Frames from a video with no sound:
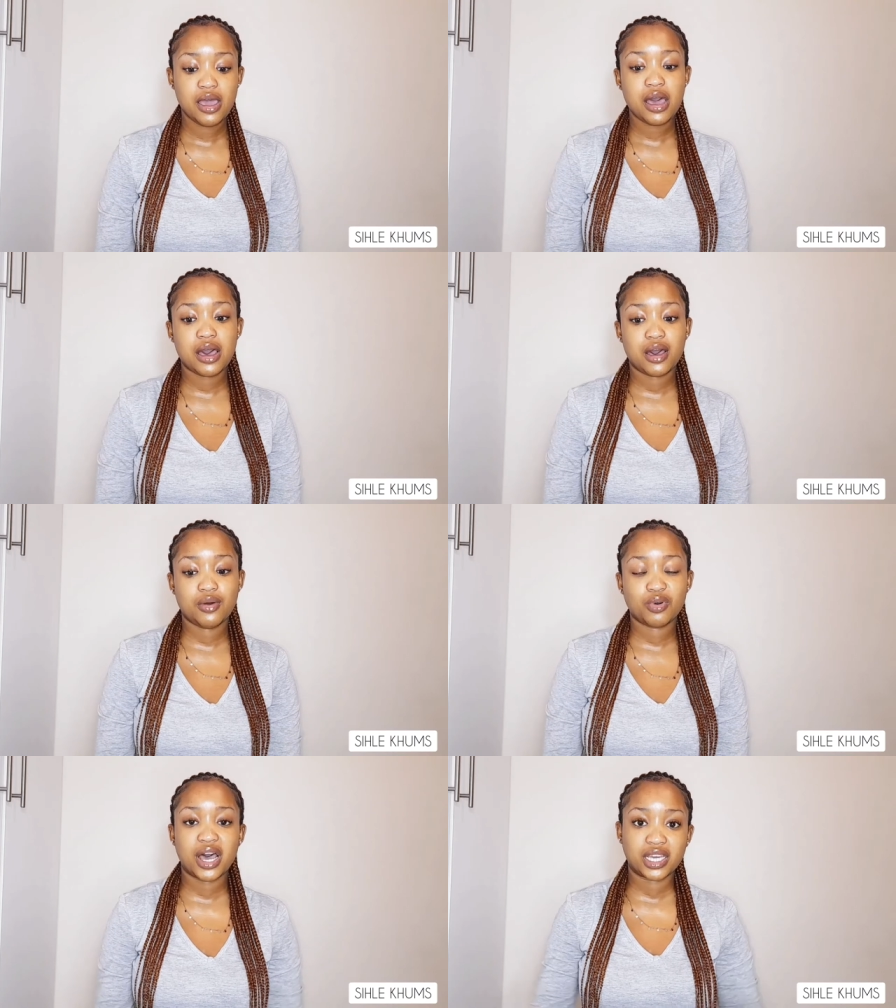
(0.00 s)

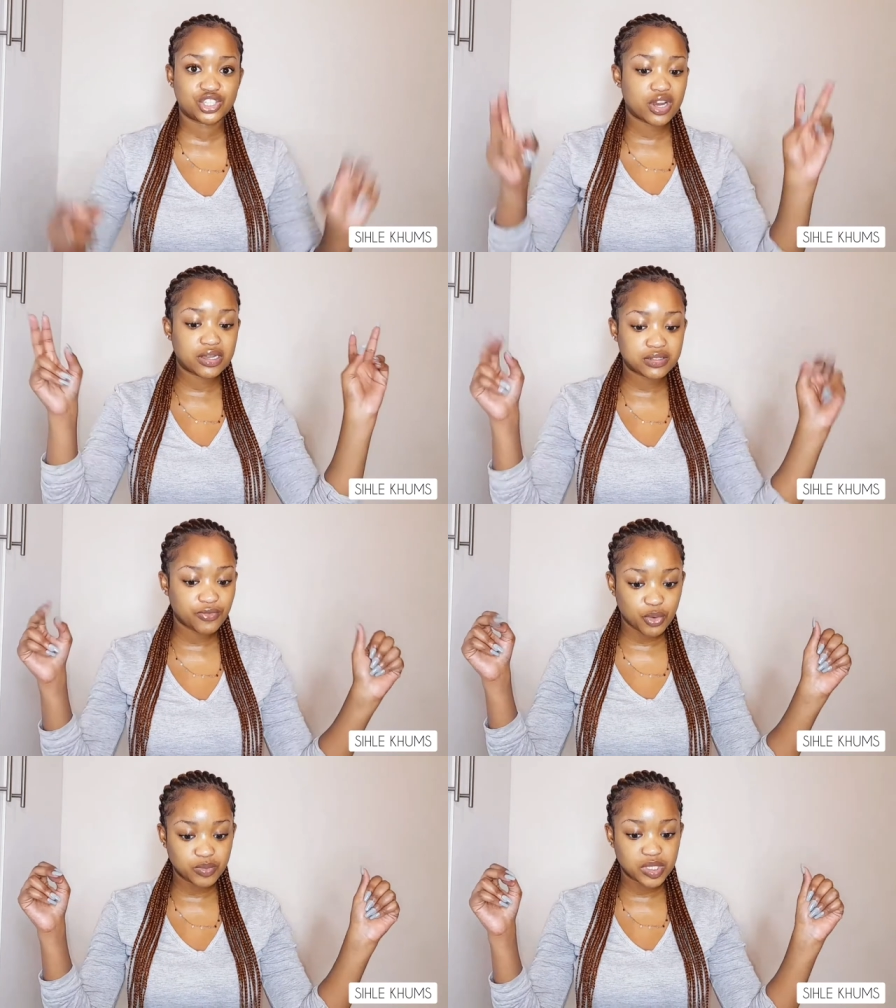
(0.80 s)
how I
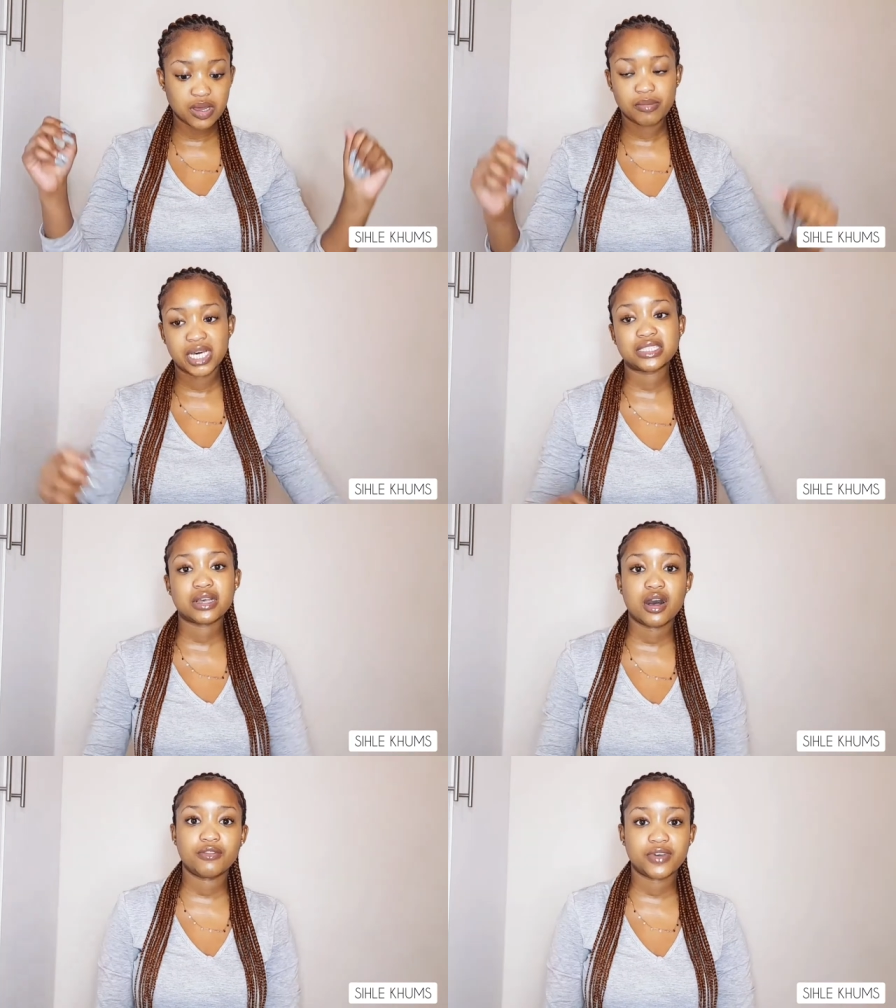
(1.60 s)
transformed
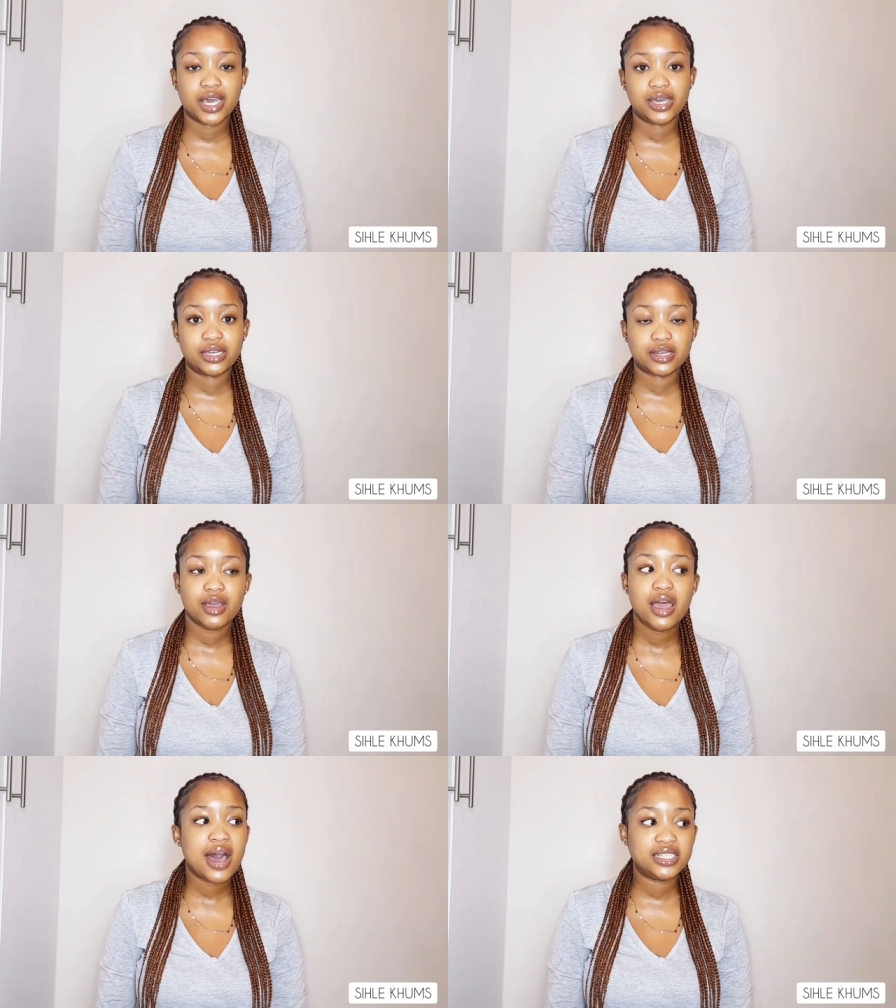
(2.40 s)
myself and
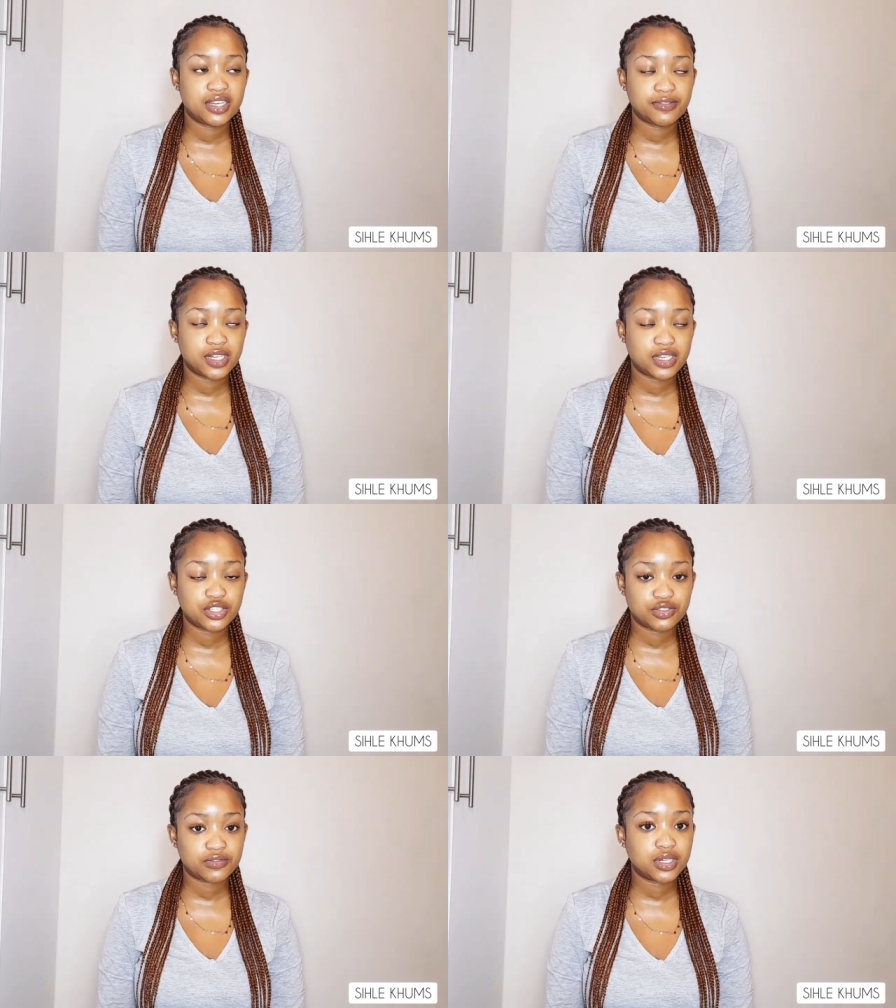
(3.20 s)
I definitely
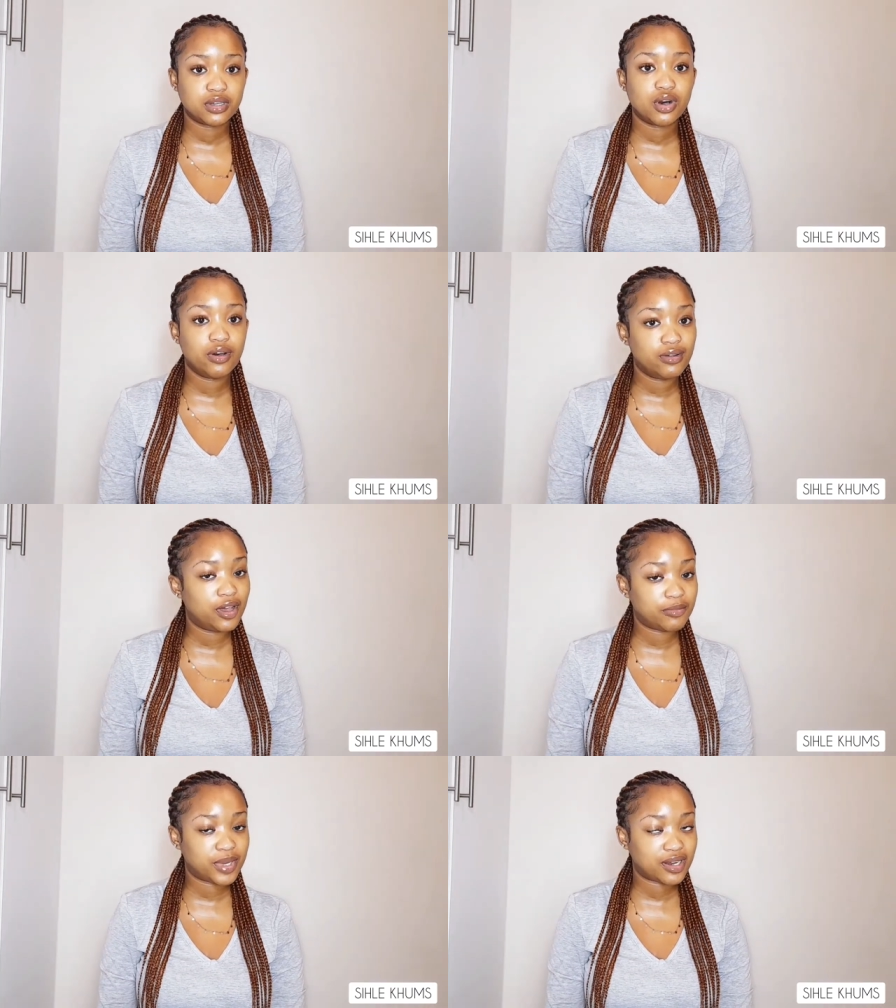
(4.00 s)
do feel a whole
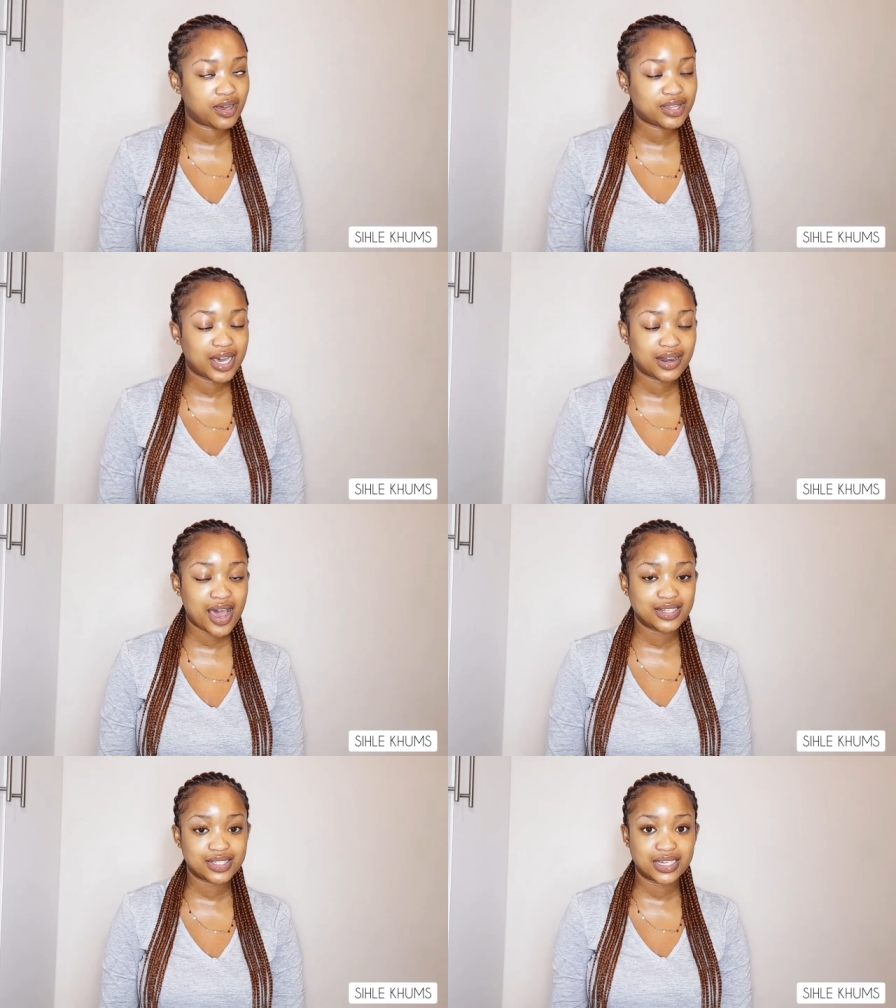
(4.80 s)
lot better than
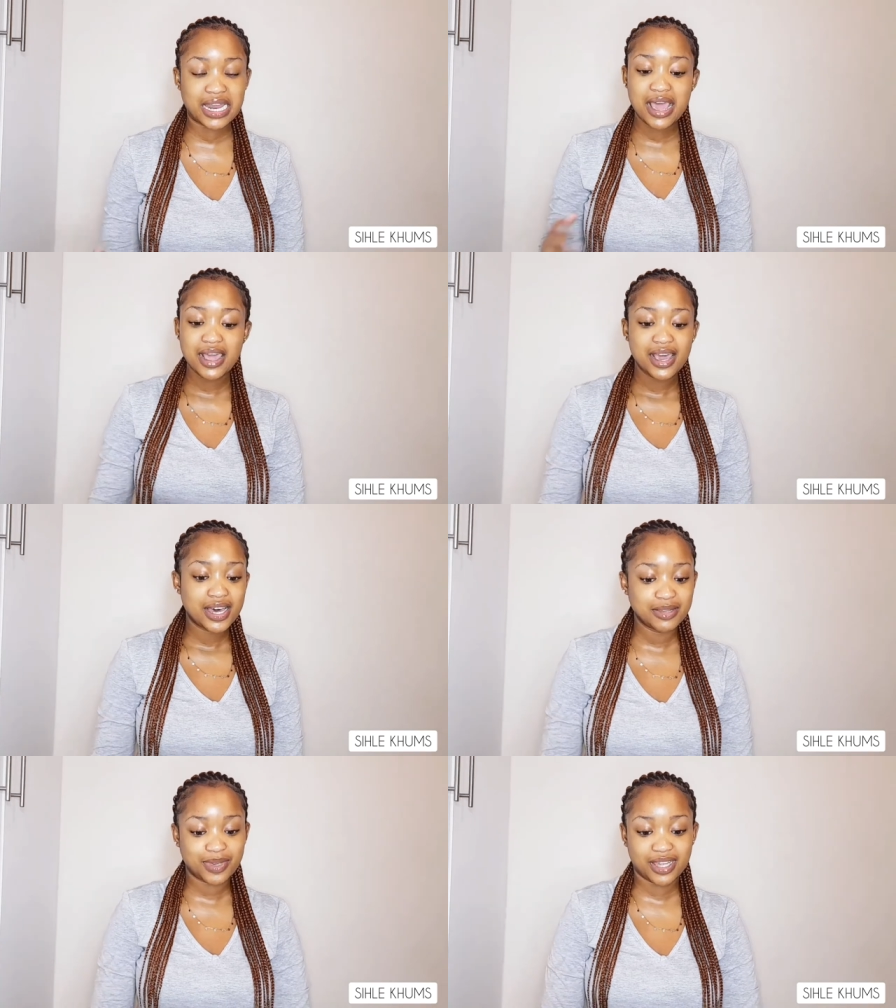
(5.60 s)
I did in
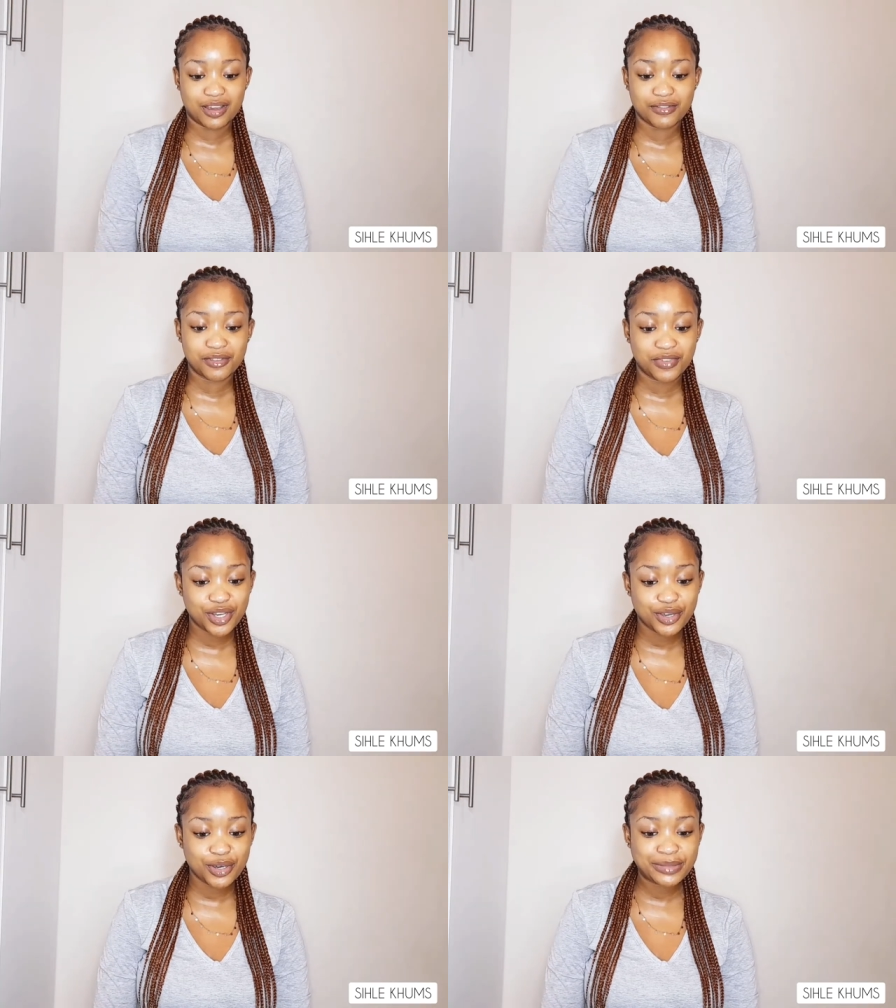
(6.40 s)
the beginning of the
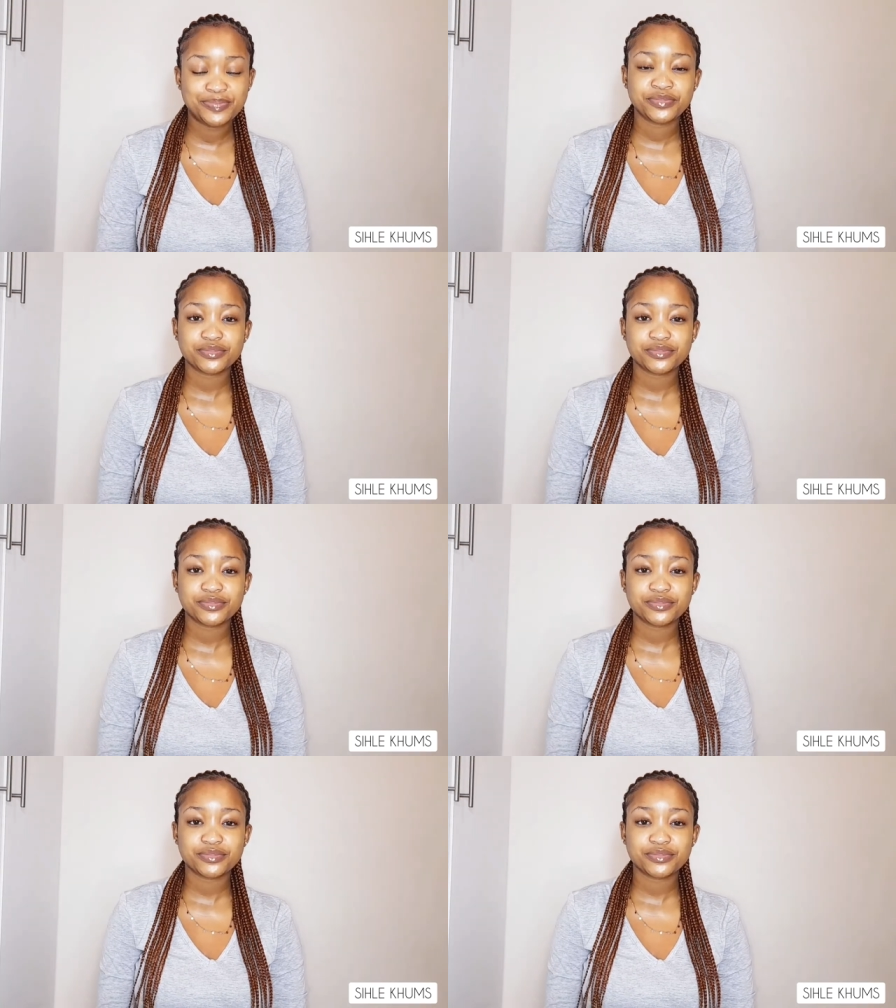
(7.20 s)
video